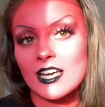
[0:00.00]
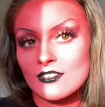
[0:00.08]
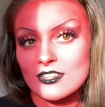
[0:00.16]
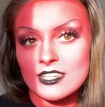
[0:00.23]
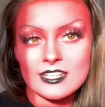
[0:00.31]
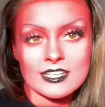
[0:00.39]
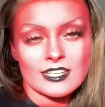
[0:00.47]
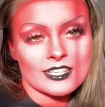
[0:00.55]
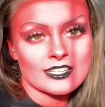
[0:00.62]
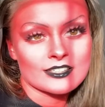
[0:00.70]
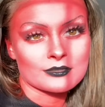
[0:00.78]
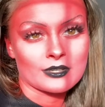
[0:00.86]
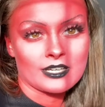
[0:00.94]
feel like
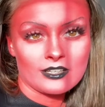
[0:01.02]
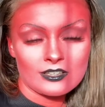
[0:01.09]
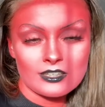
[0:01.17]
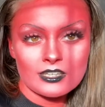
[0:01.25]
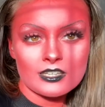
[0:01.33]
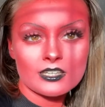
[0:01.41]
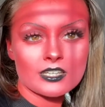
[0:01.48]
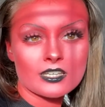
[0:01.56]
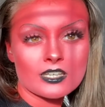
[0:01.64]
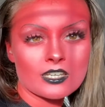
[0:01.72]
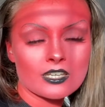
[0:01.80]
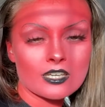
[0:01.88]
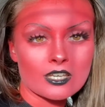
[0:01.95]
as well
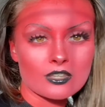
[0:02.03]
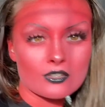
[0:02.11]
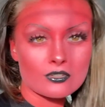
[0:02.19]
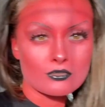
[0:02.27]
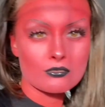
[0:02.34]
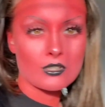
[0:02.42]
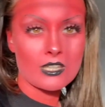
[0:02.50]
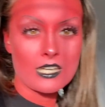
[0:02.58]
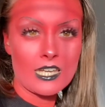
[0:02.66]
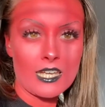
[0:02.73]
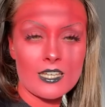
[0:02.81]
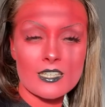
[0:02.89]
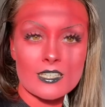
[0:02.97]
it looks really
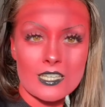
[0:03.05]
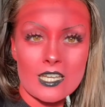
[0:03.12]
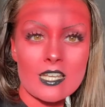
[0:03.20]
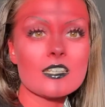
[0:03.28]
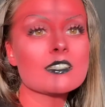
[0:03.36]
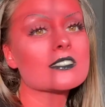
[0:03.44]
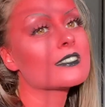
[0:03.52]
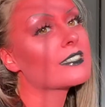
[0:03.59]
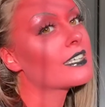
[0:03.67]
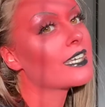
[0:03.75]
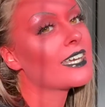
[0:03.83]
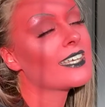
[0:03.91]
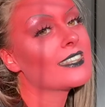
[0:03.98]
nice like
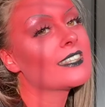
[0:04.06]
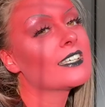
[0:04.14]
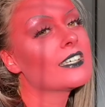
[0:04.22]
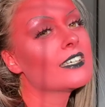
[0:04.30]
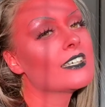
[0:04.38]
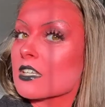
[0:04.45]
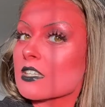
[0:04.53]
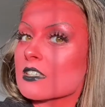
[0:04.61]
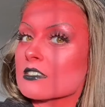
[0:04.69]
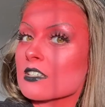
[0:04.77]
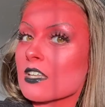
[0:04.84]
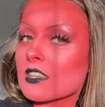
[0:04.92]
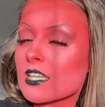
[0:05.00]
in the
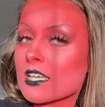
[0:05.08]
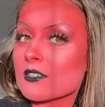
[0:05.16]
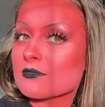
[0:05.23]
sunlight.